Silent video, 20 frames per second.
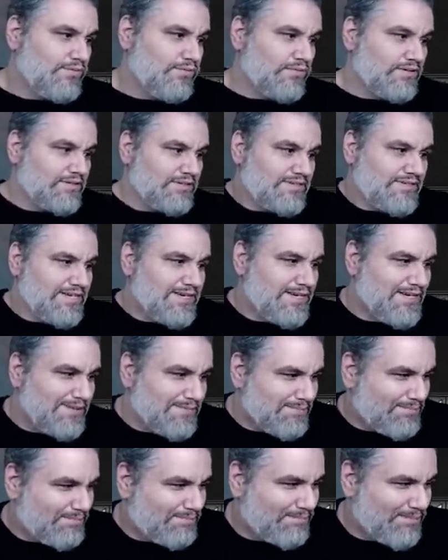We'll see.
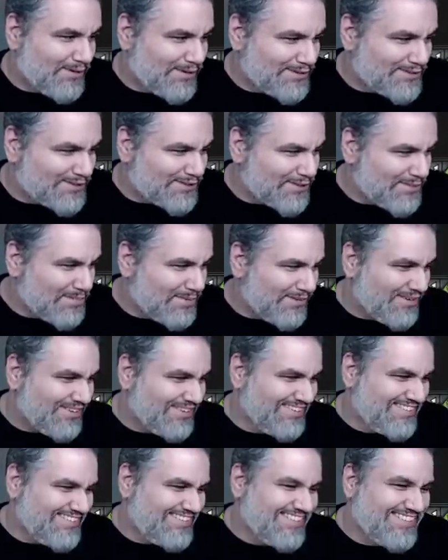
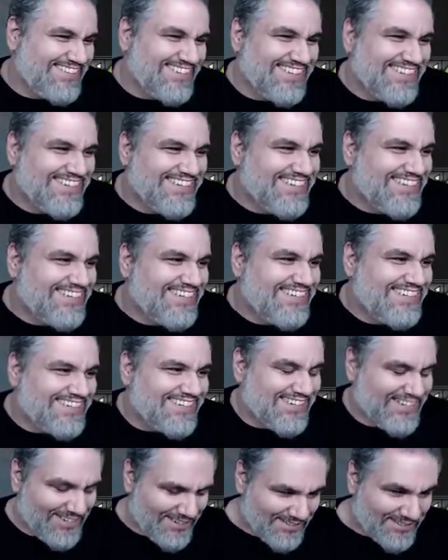Berserples. Yep.
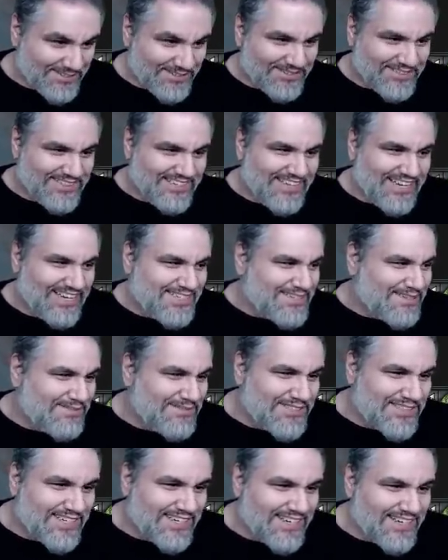Oh, cool. I guess I'm
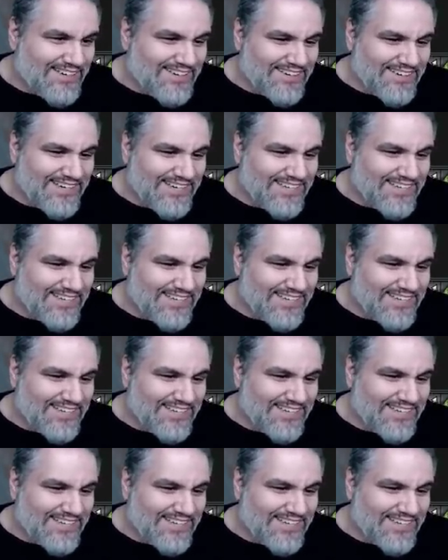just gonna go to